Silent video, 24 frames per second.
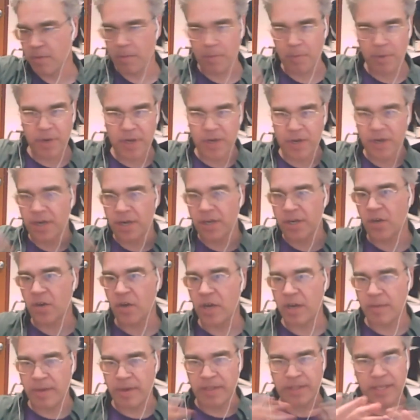We're pretty good at
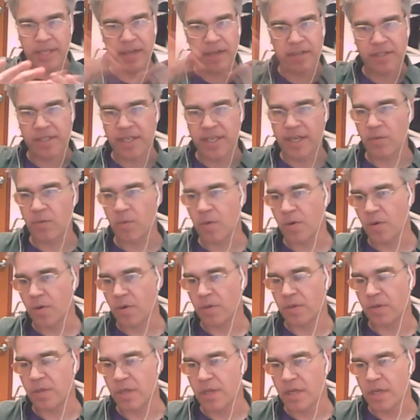knowing about the outside
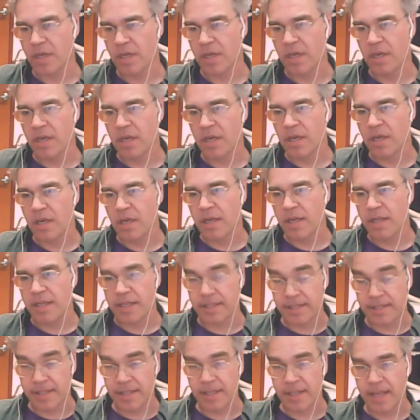world
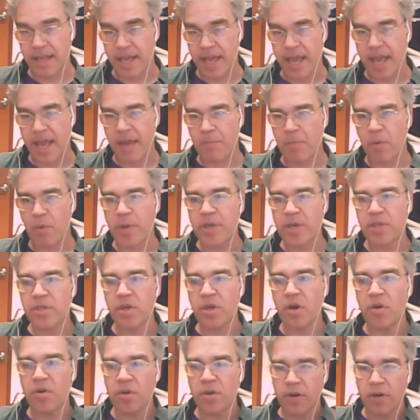this but we
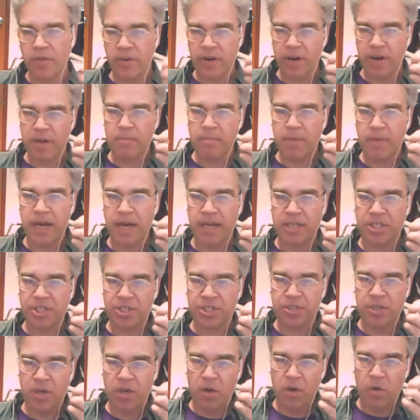don't know very
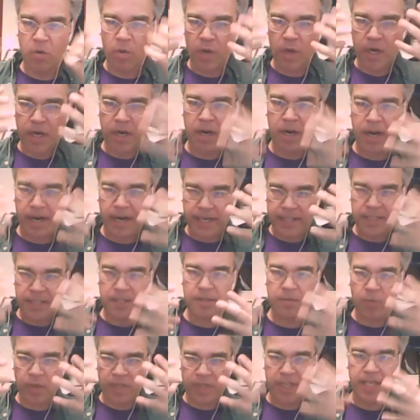much what our
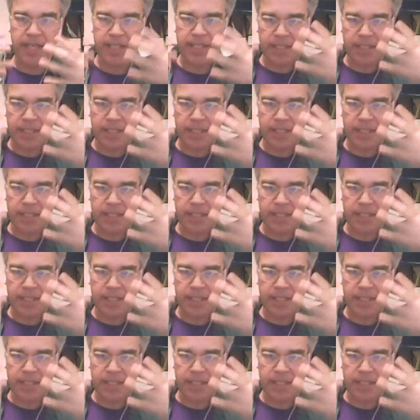ex, what the